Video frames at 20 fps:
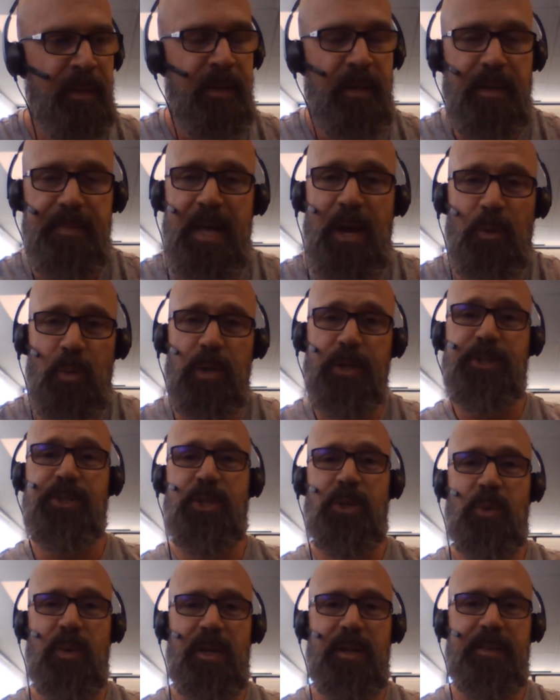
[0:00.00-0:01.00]
And that worked
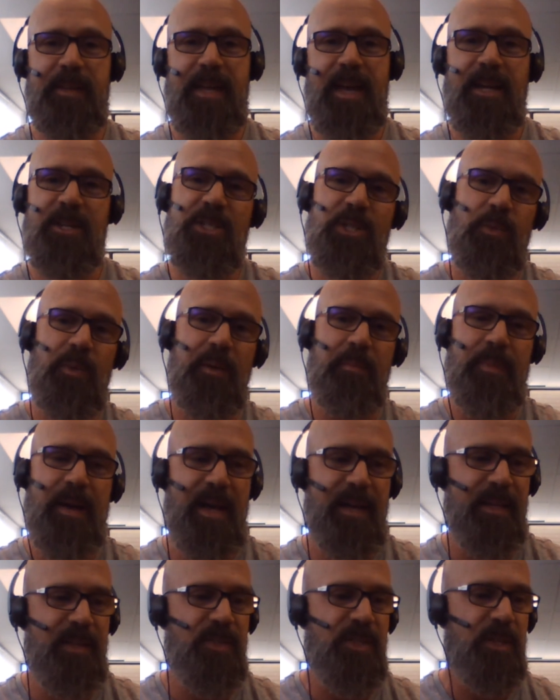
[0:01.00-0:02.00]
so well, they actually went
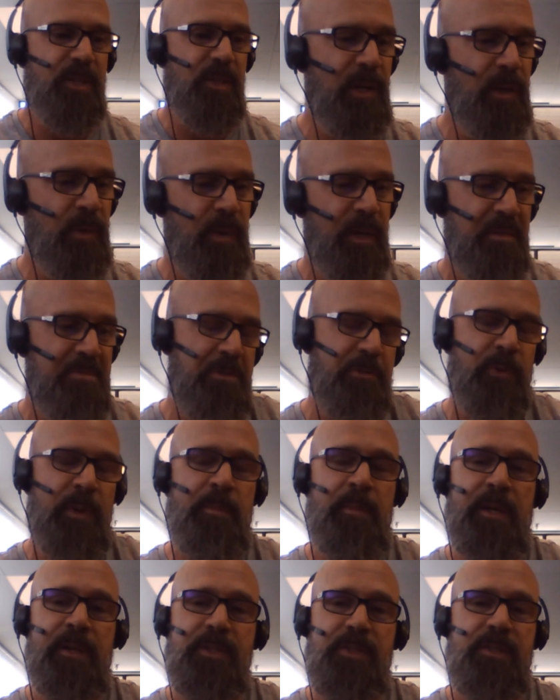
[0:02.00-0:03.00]
back and said, what, 3
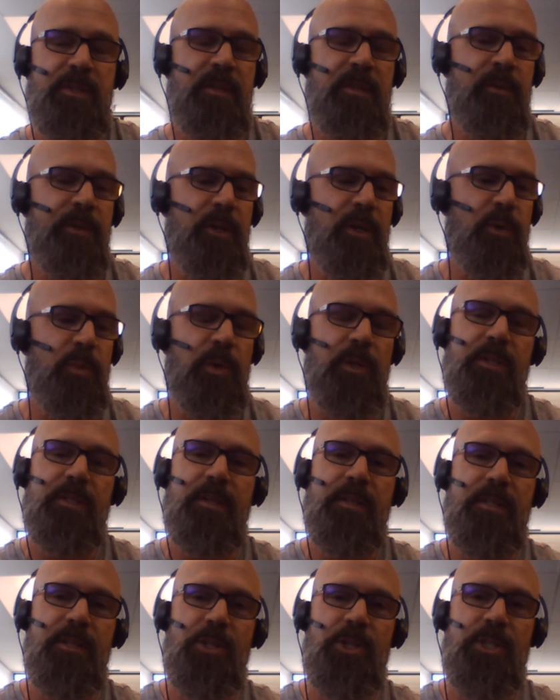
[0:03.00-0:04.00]
months worked
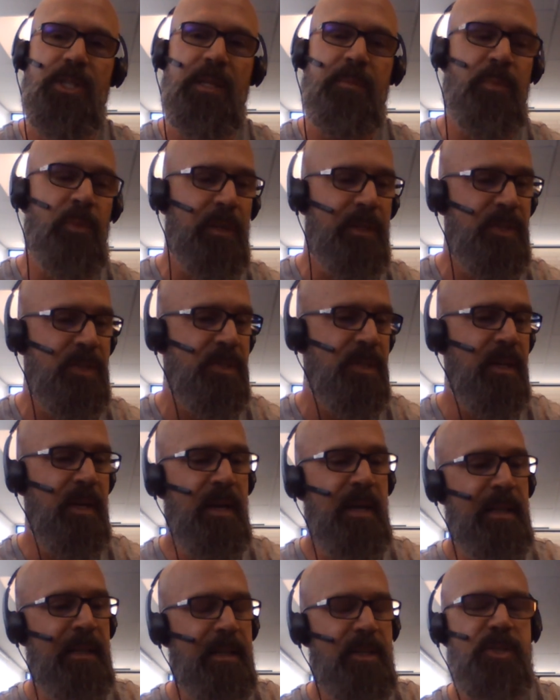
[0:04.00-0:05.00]
on these sheep, let's
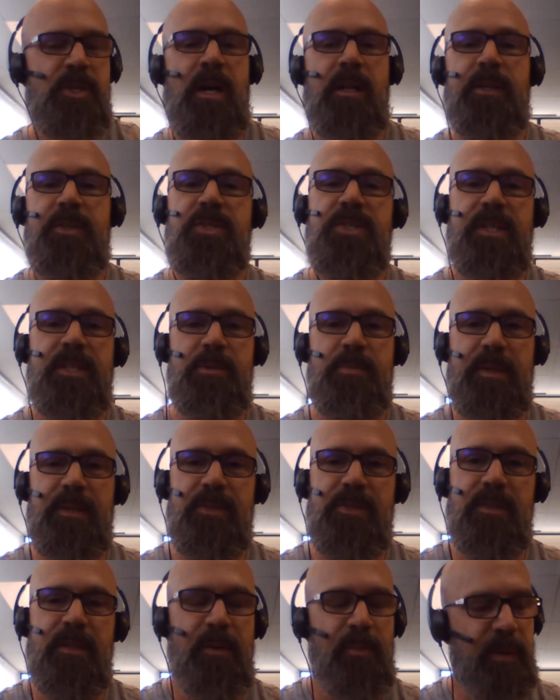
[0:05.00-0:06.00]
call it 6
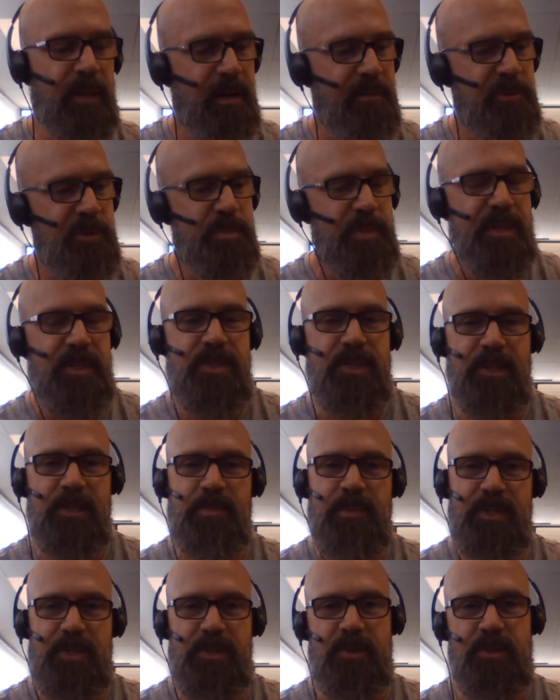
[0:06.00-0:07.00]
months, and we'll have them spend
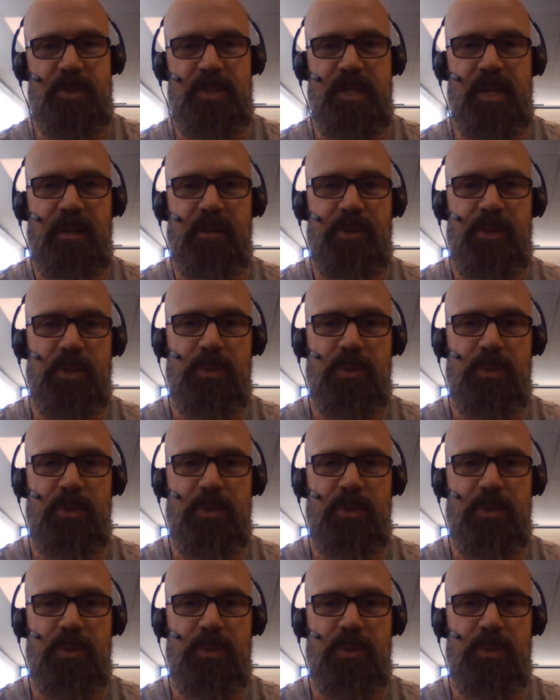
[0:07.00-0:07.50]
6 months of their salary.